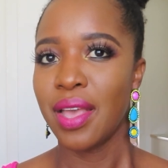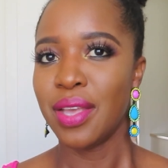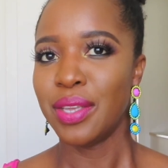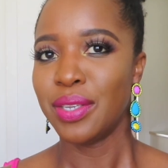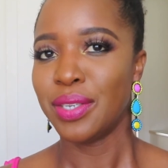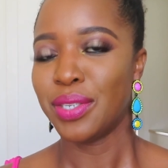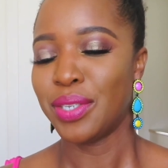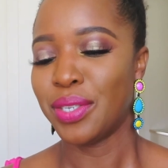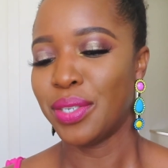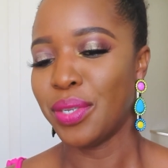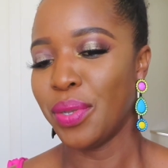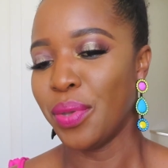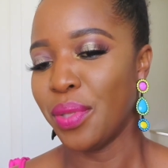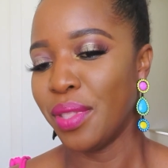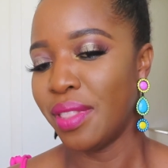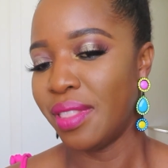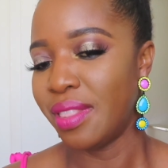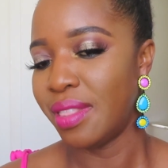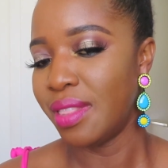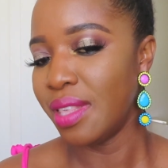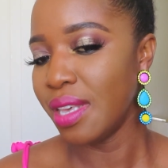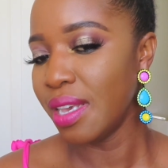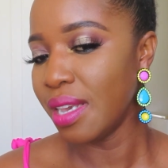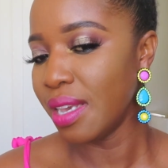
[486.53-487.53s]
So
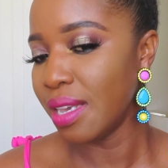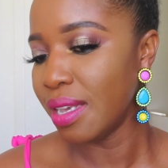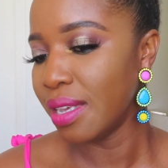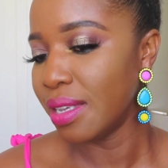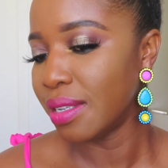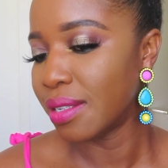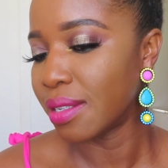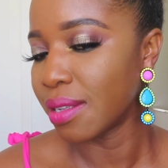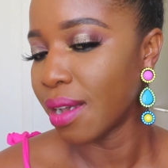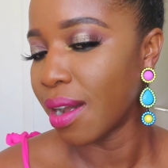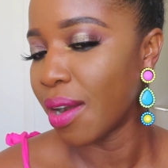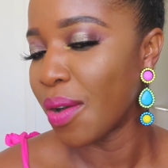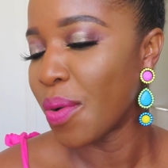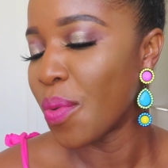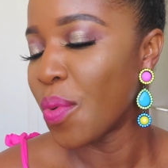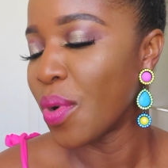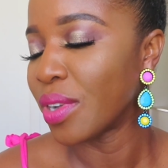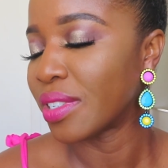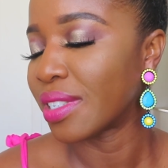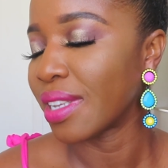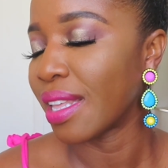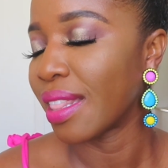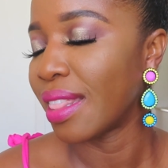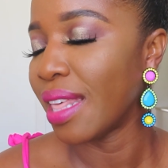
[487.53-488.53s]
these are
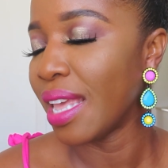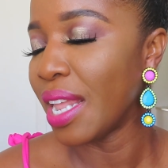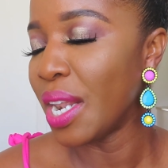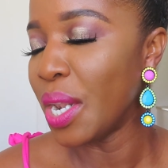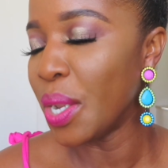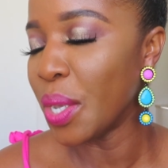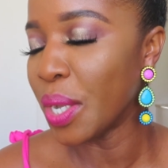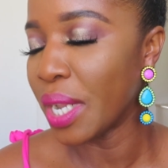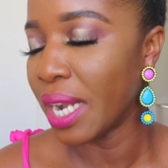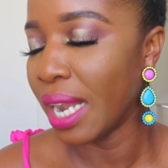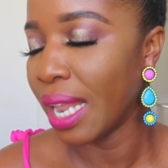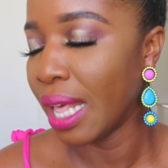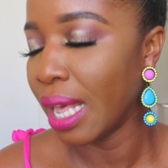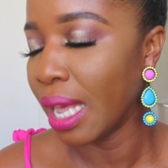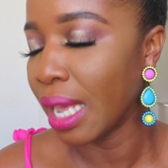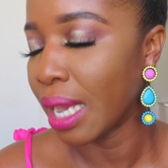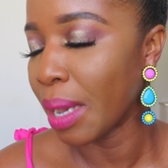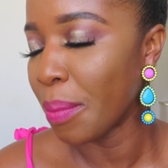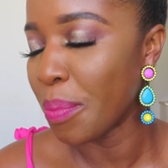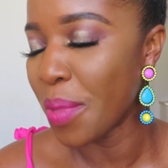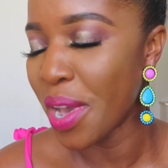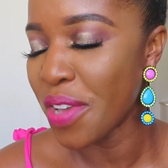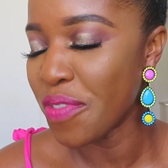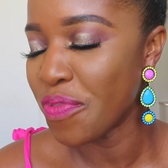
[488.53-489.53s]
what they look
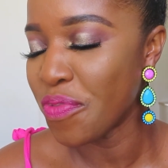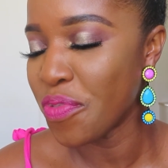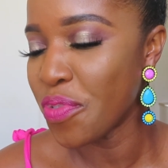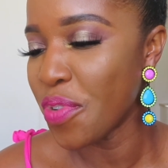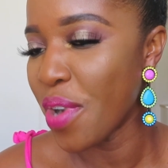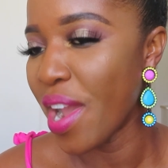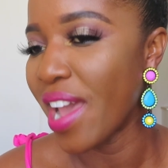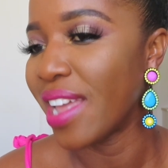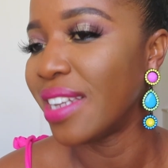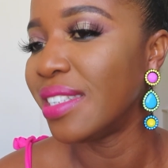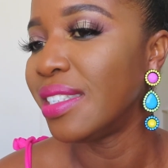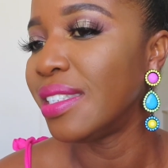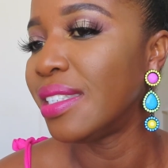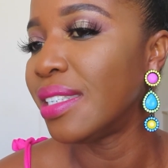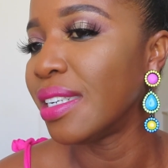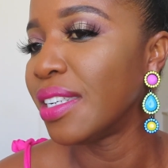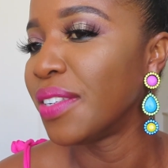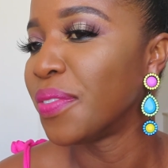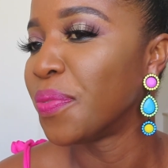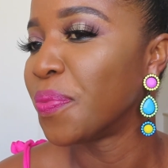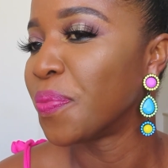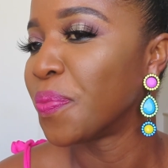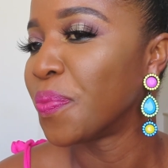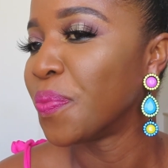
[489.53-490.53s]
like, my friend.
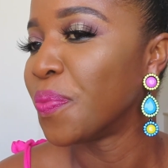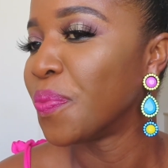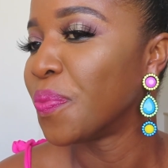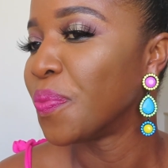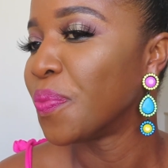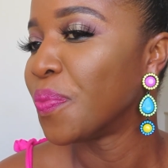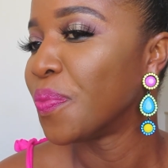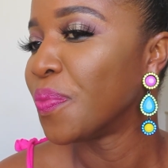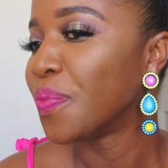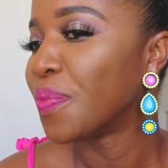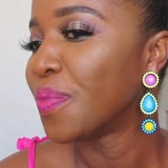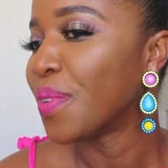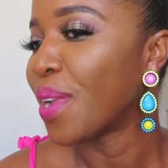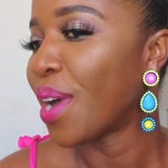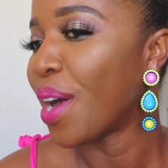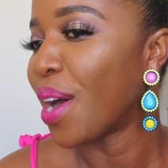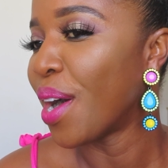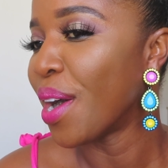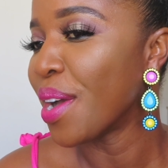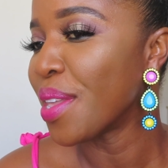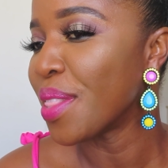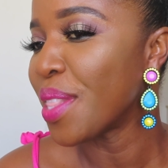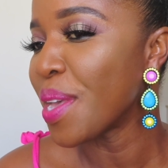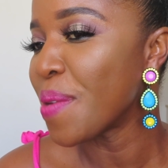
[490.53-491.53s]

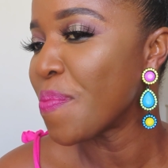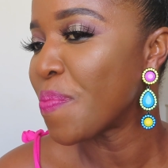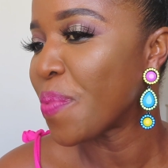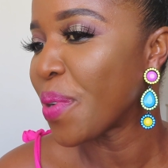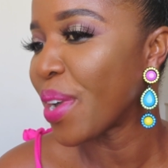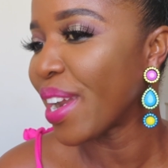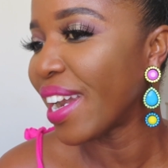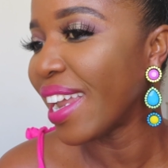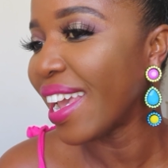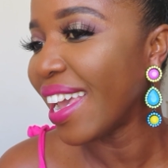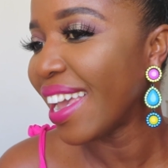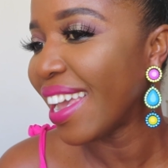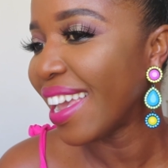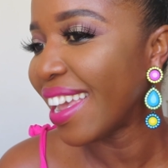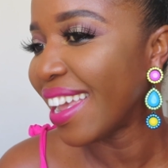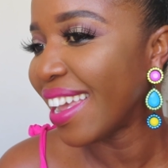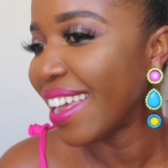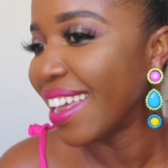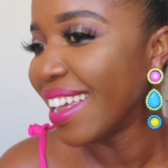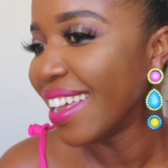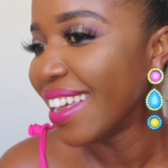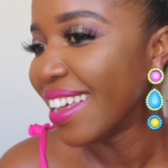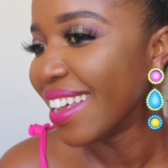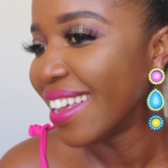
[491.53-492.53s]
Aren't they
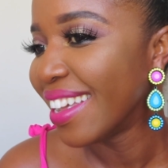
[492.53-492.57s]
pretty?